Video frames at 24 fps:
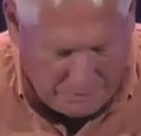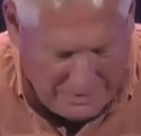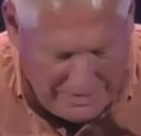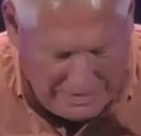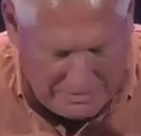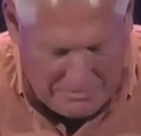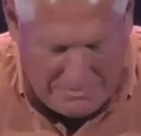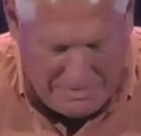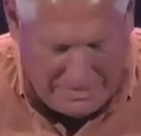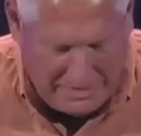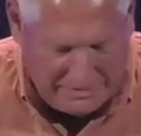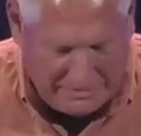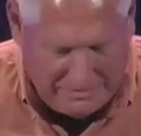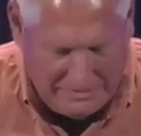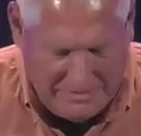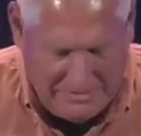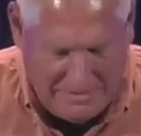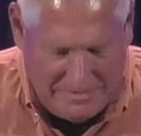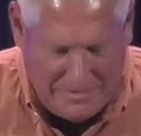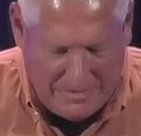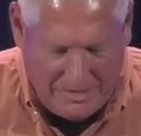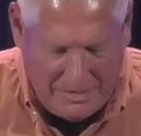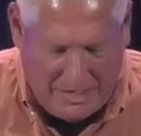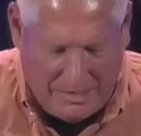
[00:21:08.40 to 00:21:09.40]
bring them in.
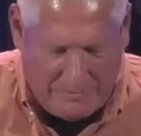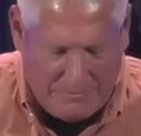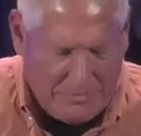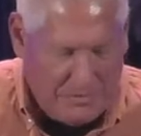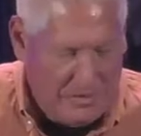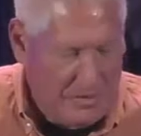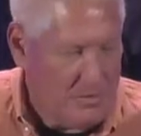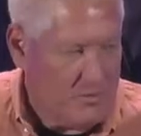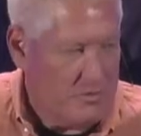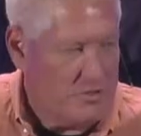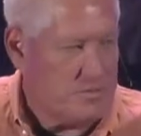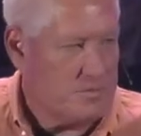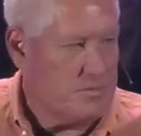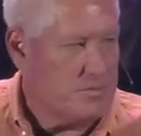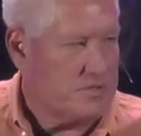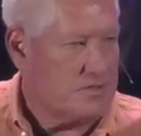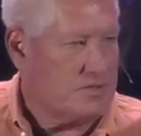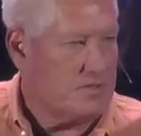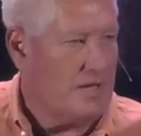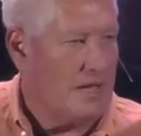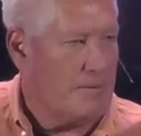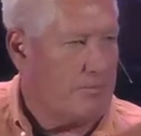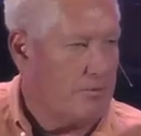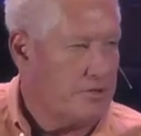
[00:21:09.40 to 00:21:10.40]
Um,
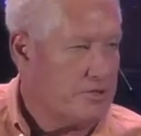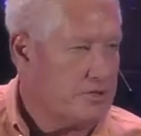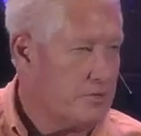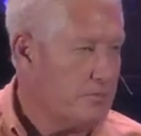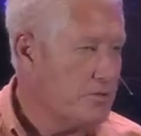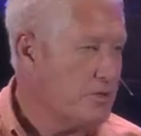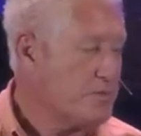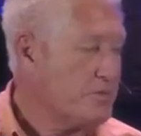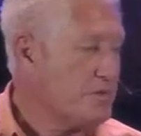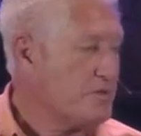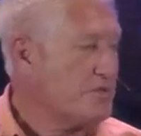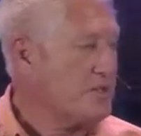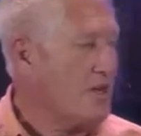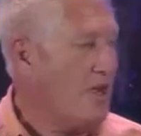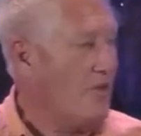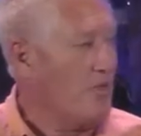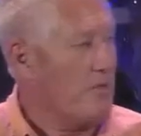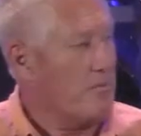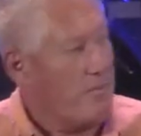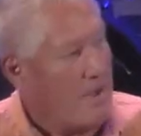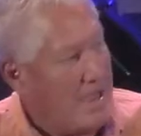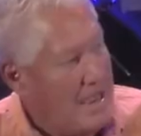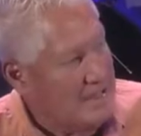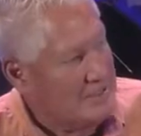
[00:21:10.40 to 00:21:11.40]
Christmas Operation Christmas
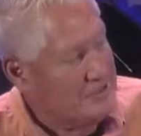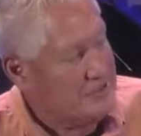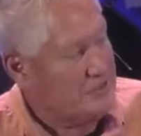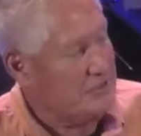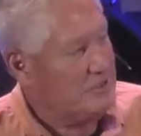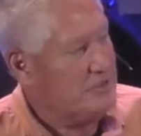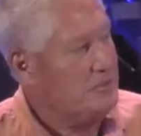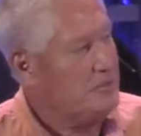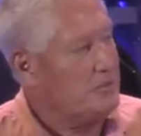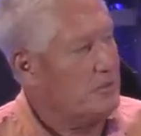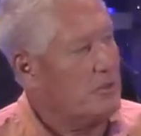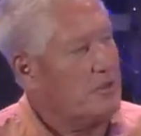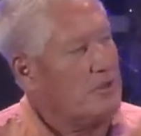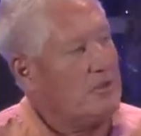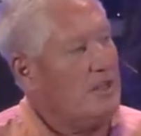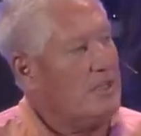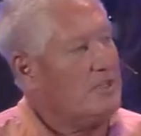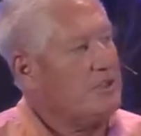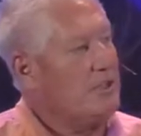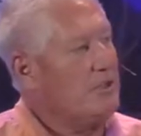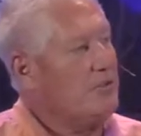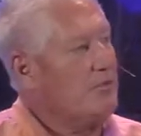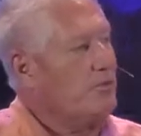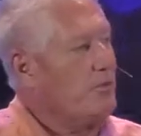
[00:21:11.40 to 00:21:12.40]
Child, the boxes we're
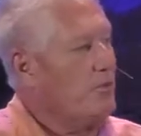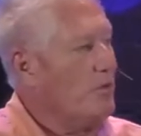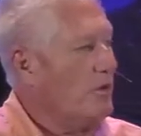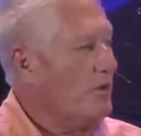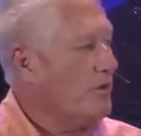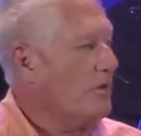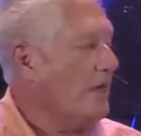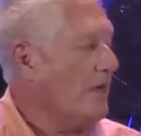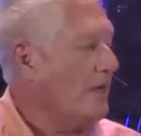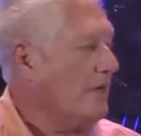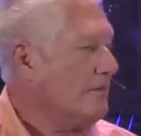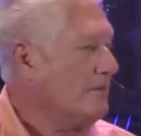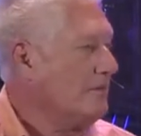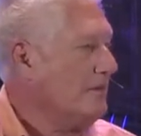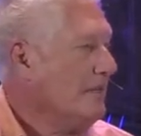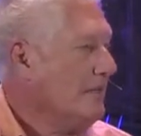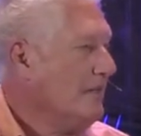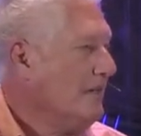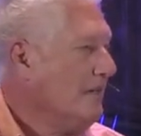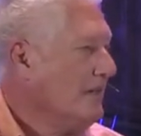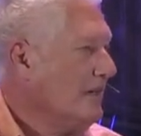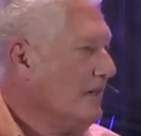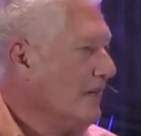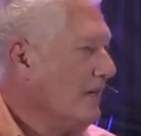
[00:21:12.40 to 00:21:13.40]
collecting for uh,
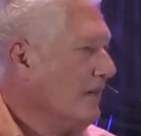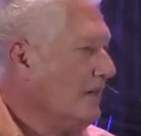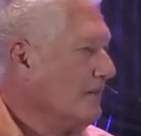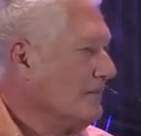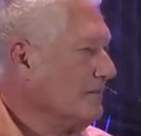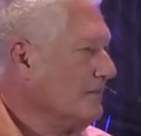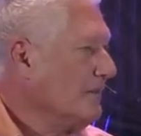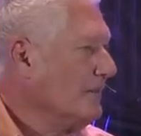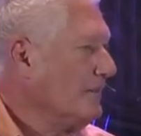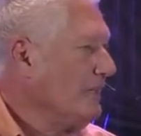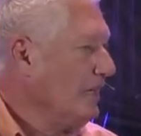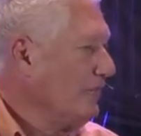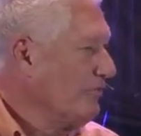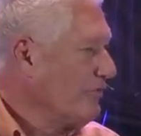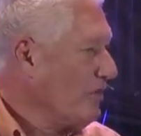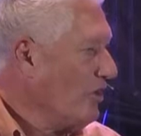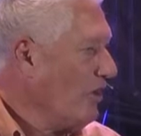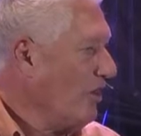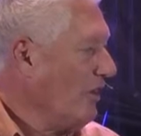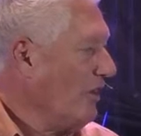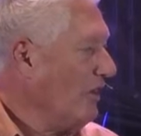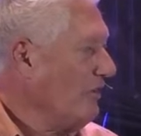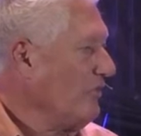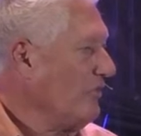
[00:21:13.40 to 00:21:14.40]
uh, gift
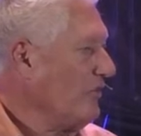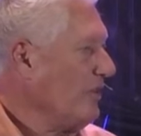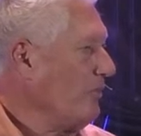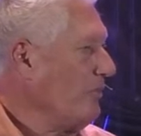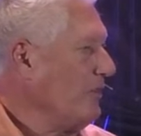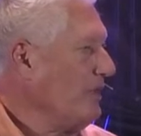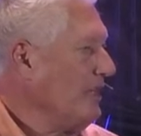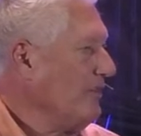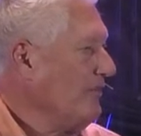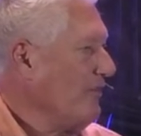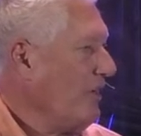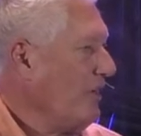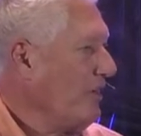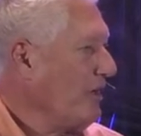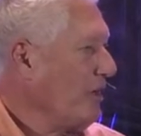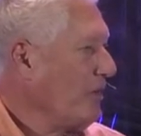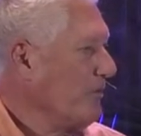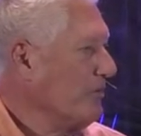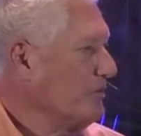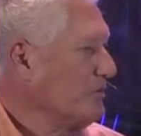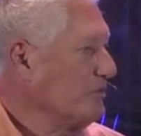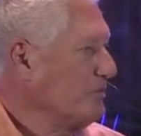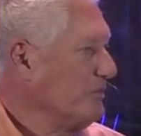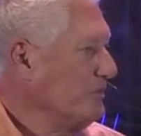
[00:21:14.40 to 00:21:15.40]
cards that we give out at
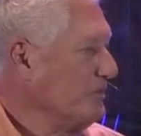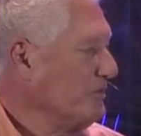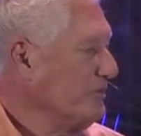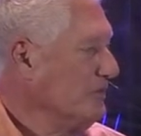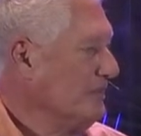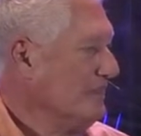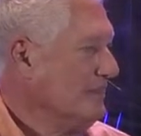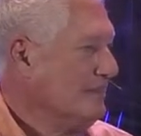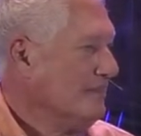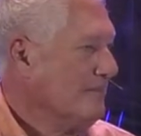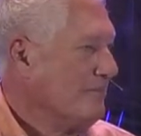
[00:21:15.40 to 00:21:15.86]
Christmas.